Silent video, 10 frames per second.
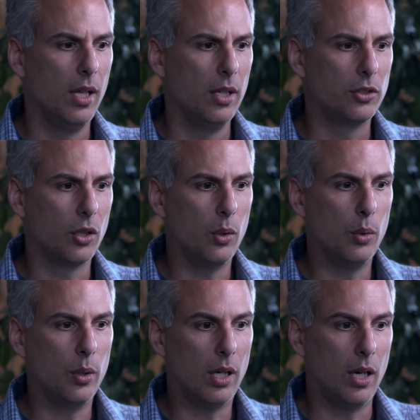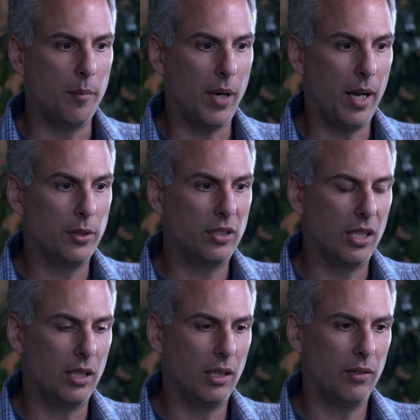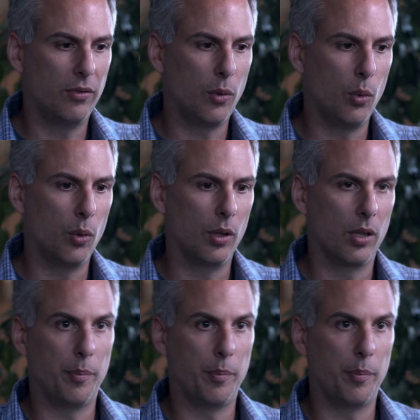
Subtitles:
So I would say for the